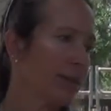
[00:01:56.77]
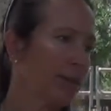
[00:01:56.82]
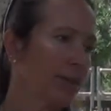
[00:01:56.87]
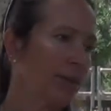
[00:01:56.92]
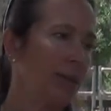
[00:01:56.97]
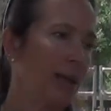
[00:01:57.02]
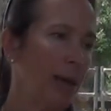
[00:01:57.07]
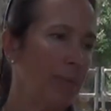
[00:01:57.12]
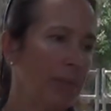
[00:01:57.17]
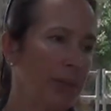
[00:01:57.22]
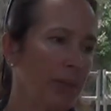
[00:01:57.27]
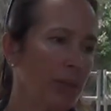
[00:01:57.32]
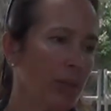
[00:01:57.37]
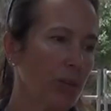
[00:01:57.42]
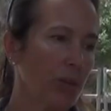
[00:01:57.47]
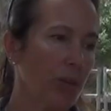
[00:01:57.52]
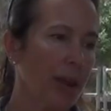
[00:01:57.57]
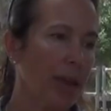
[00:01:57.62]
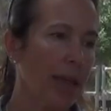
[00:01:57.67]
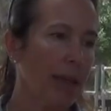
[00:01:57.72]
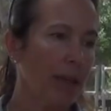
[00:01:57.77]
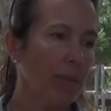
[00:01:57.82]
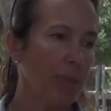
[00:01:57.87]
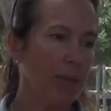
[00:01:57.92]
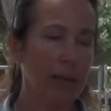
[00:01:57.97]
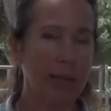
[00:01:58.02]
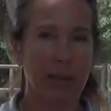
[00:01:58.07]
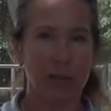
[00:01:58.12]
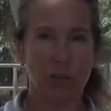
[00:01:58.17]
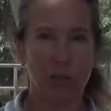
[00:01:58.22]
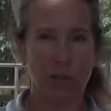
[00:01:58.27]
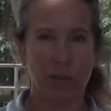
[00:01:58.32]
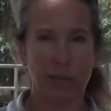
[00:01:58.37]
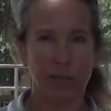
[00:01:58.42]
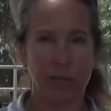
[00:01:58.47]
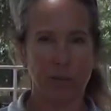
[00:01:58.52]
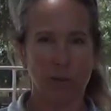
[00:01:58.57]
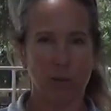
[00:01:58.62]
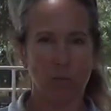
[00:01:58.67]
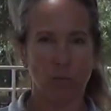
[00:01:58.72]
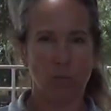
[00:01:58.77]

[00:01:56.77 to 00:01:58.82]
to demonstrate because she's